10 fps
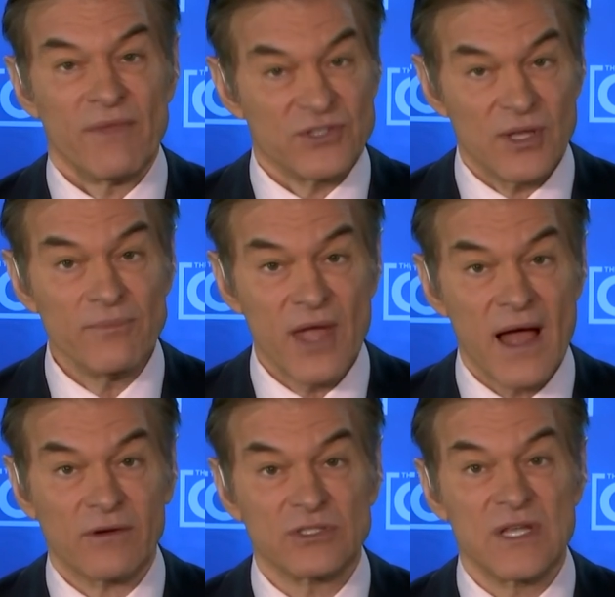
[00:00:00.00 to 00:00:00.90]
And some
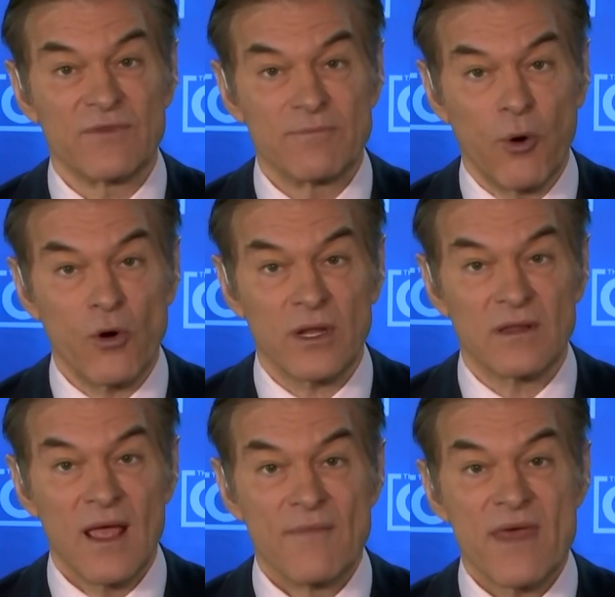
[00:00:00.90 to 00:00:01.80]
doctors have
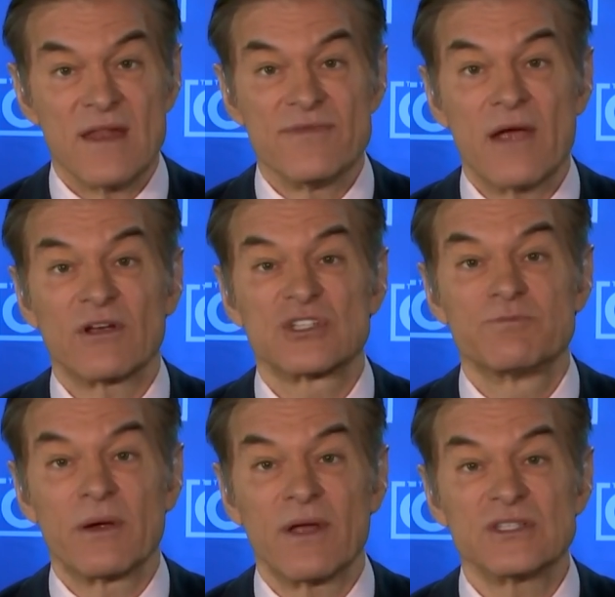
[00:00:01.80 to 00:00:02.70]
reported that in their
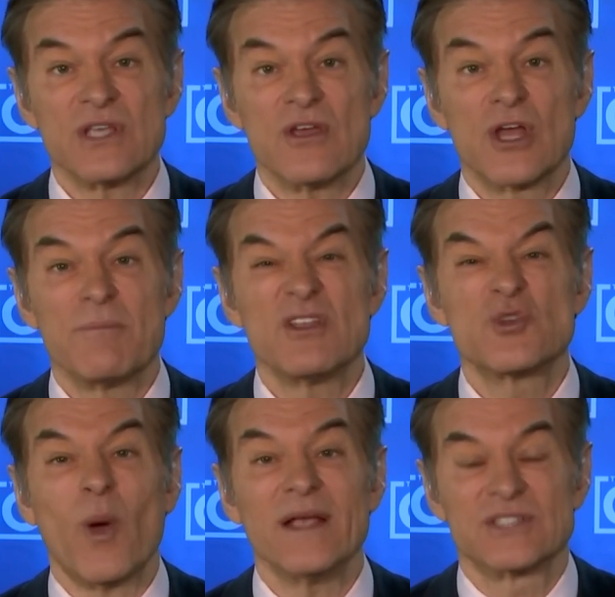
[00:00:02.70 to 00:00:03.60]
experience, it could be
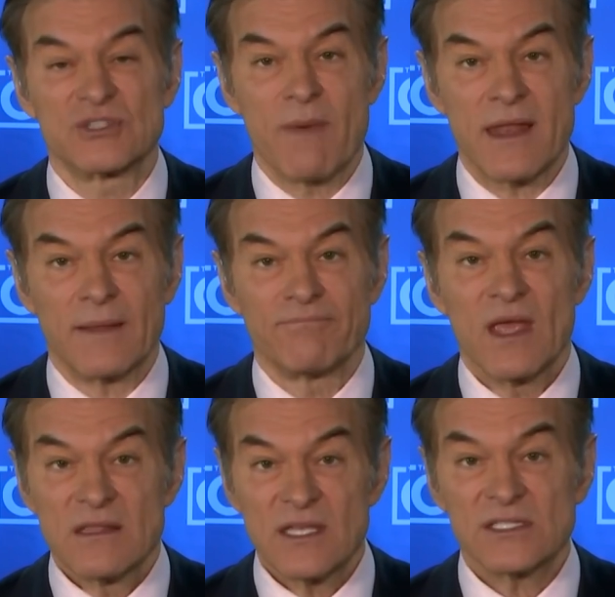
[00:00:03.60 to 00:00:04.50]
twice as many.
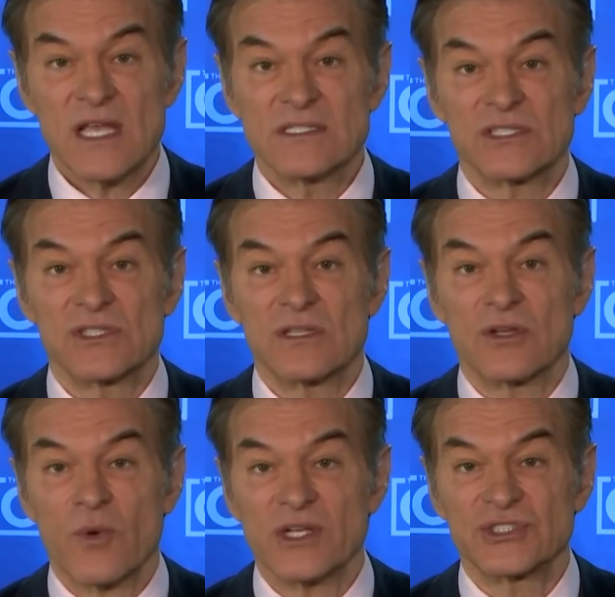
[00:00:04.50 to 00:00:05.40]
This leads us to
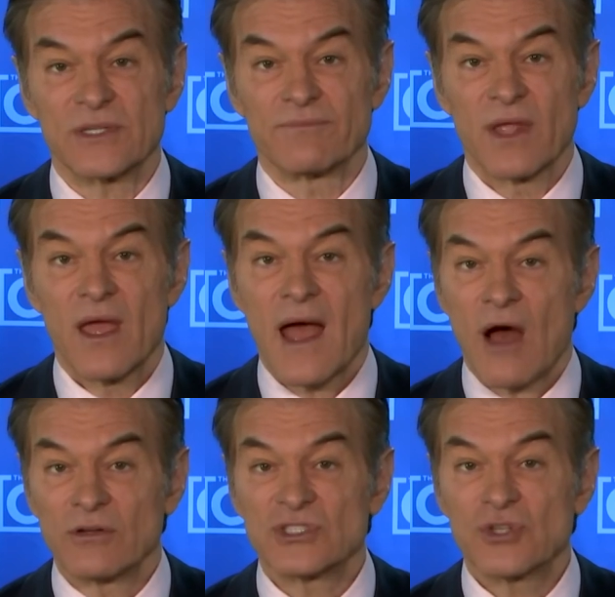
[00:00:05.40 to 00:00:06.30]
the question
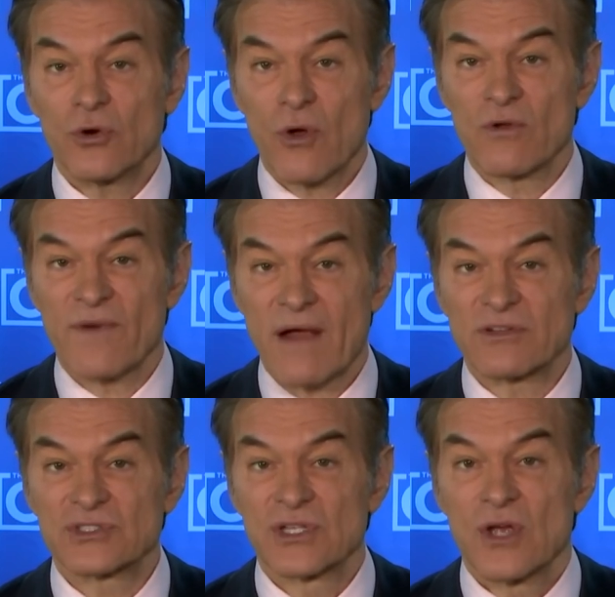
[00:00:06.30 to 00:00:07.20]
how does
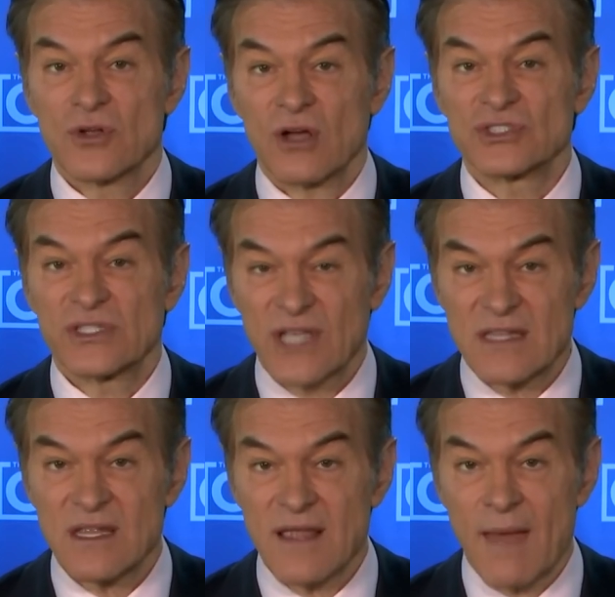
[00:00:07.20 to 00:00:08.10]
coronavirus cause
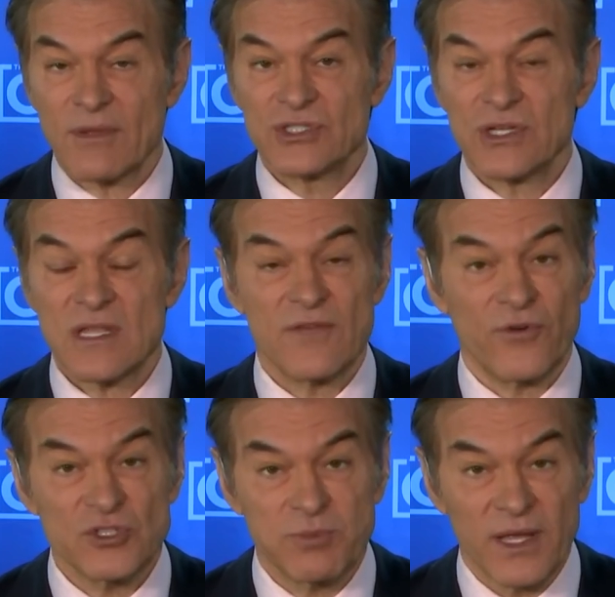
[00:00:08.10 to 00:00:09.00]
kidney damage in the
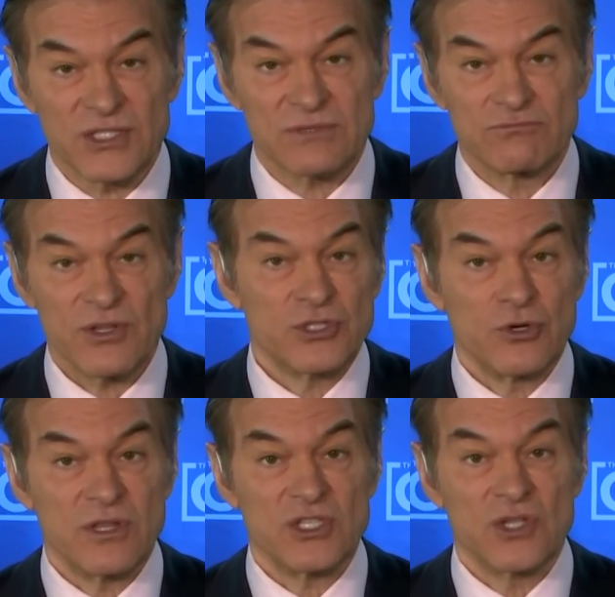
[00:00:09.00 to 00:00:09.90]
first place? Well, the
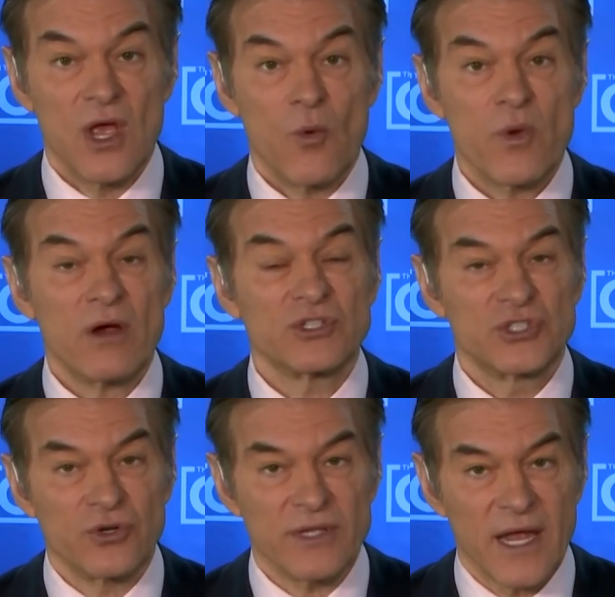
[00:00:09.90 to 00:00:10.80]
truth is, we aren't
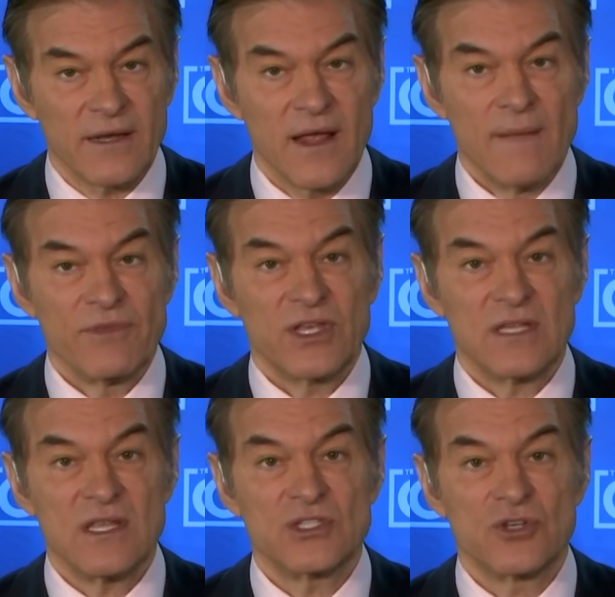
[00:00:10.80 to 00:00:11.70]
sure yet. The
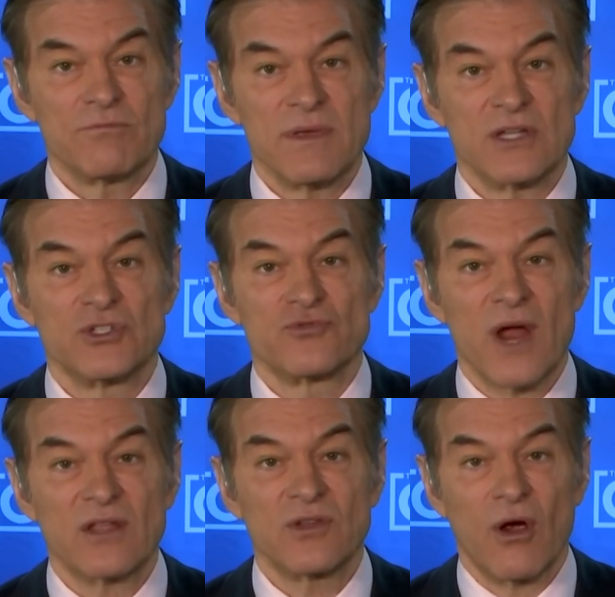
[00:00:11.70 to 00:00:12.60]
kidneys could be a
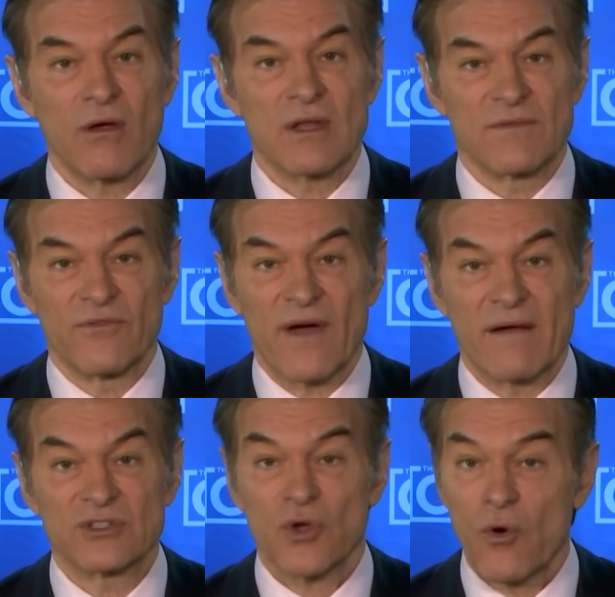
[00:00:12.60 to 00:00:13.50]
direct target of the
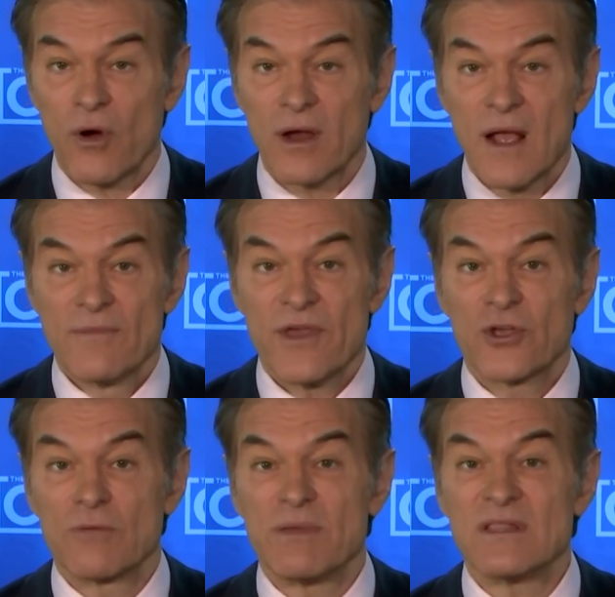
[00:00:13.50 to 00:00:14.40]
virus, or they
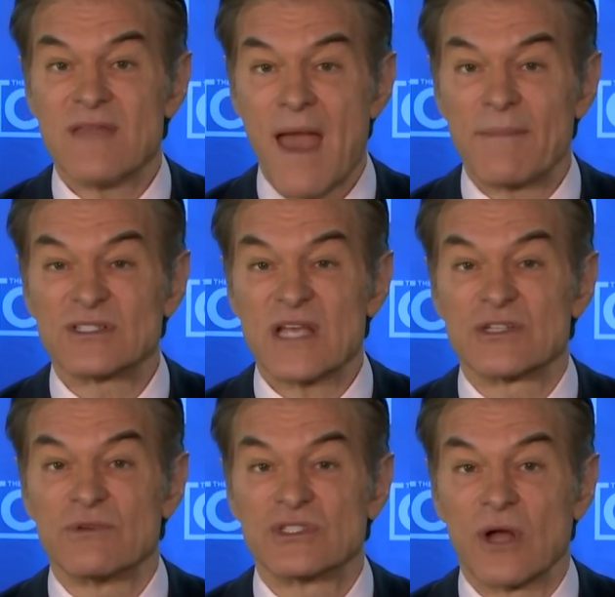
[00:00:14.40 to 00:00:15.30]
could be damaged
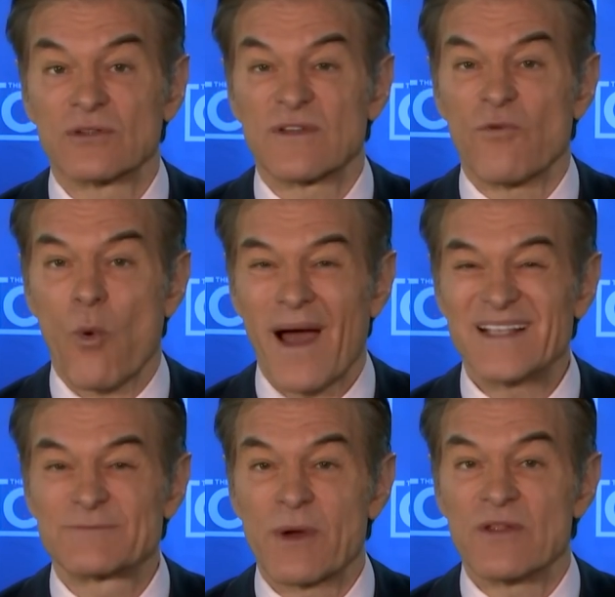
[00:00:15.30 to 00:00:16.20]
as a result of
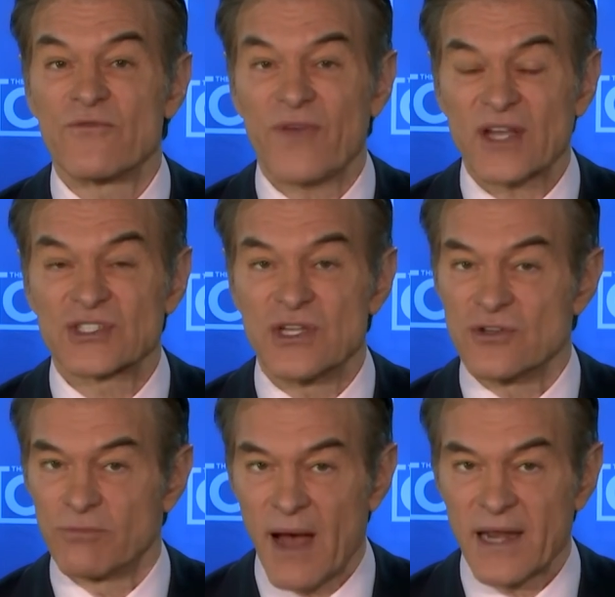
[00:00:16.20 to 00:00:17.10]
widespread infection in
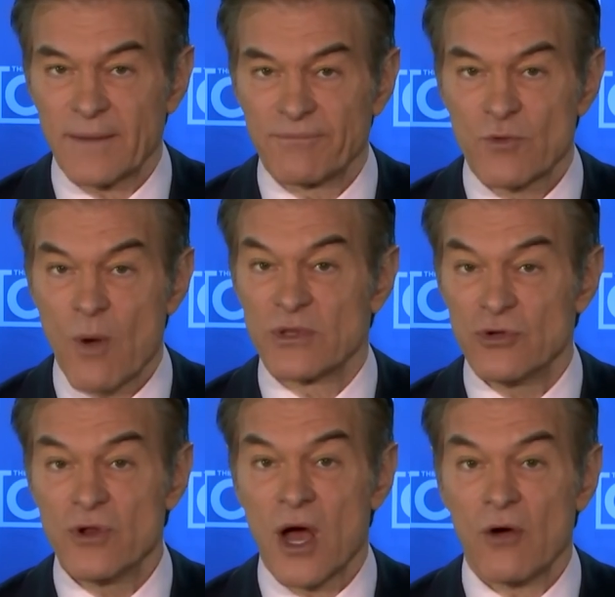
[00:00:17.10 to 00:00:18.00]
your body. What we
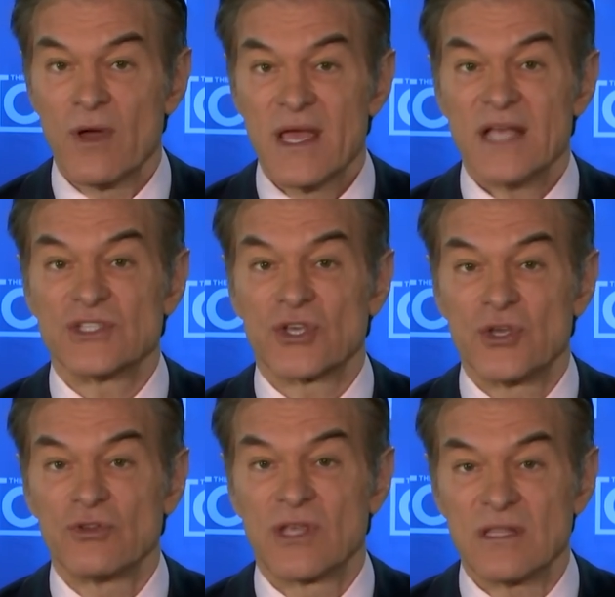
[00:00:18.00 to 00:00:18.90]
do know is
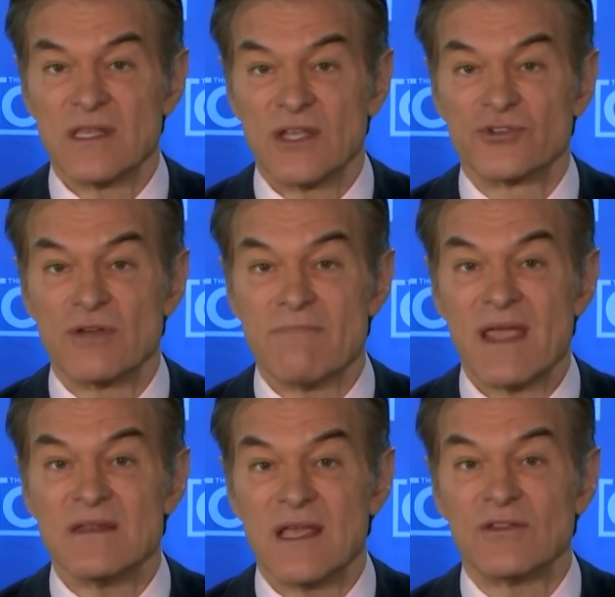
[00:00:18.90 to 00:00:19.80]
acute kidney injury
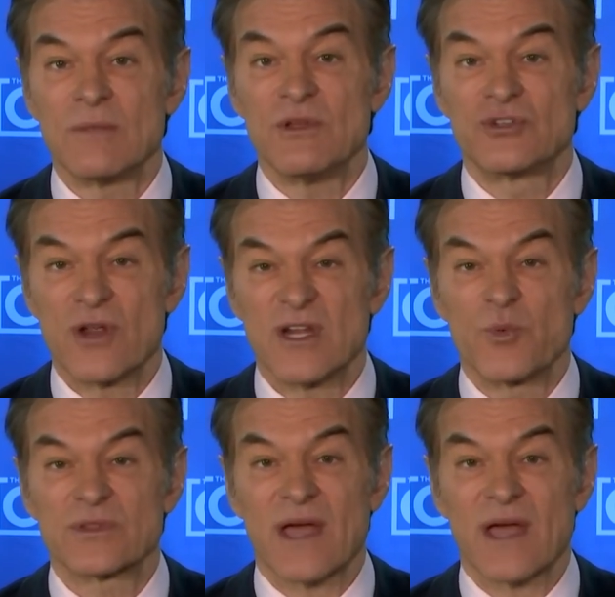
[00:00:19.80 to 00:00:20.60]
may need to be treated with